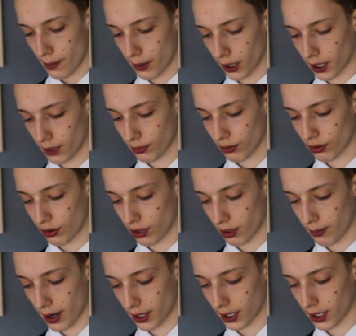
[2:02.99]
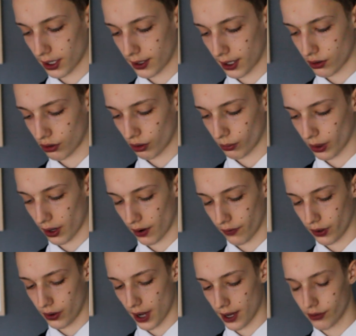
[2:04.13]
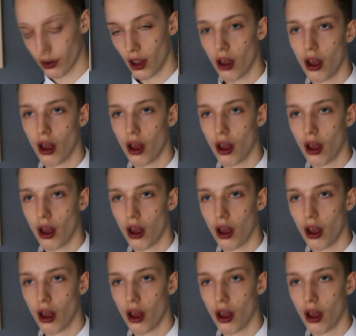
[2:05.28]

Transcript: but comes to medical attention within a few days,